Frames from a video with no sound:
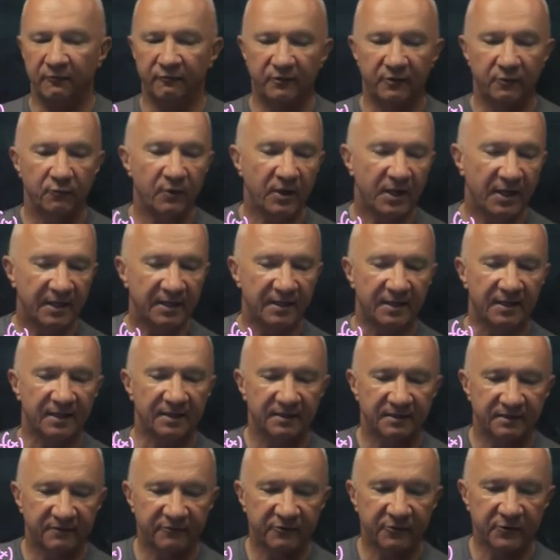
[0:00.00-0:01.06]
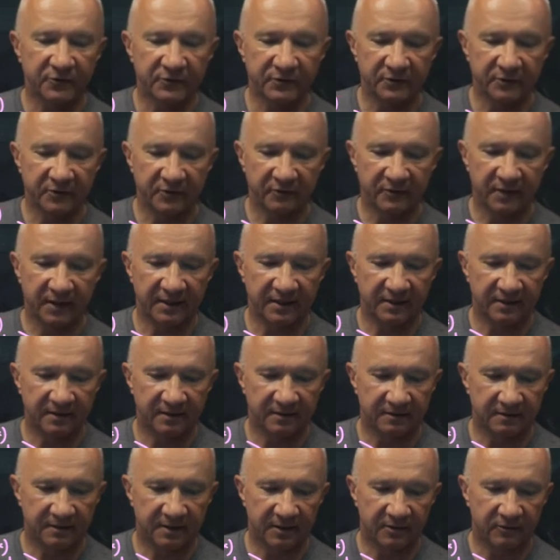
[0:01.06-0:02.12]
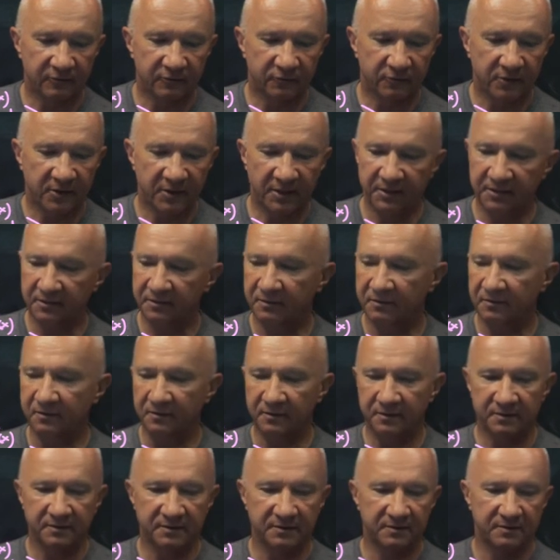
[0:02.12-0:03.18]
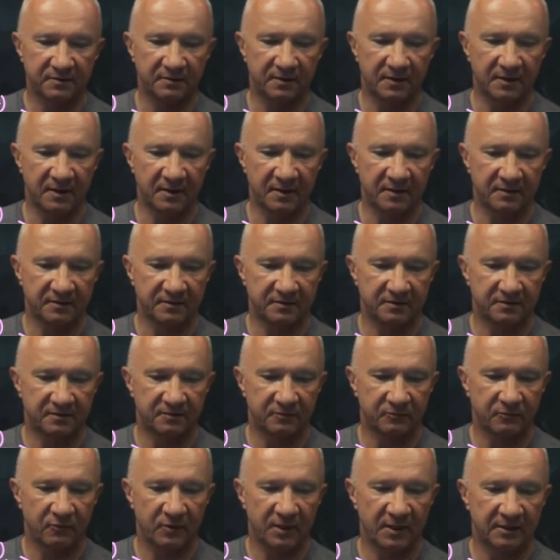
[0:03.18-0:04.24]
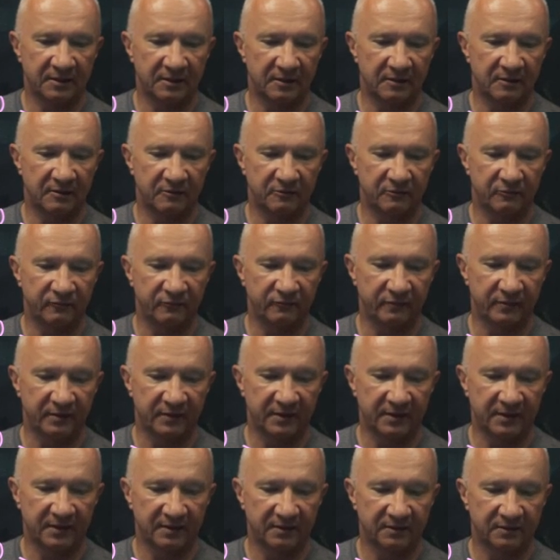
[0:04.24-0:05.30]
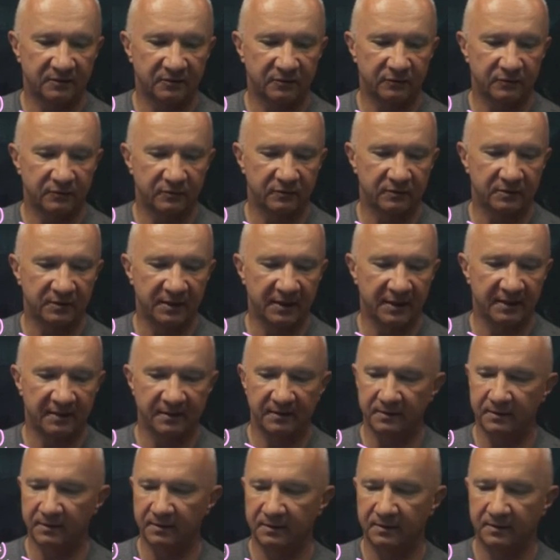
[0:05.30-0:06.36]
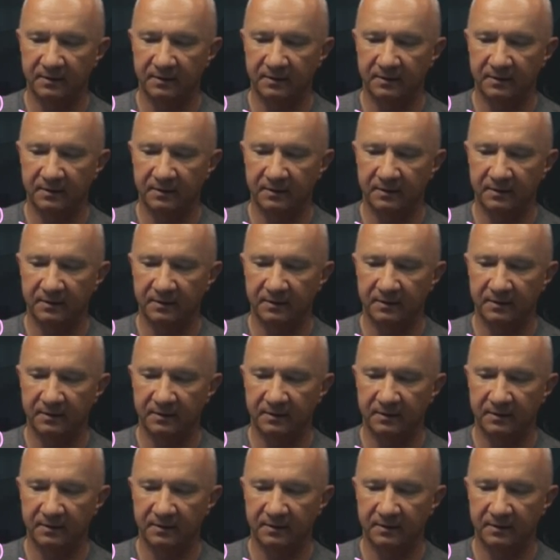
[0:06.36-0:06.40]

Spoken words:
y. And of course, you know, I can now write this as 1 over 2 to the n.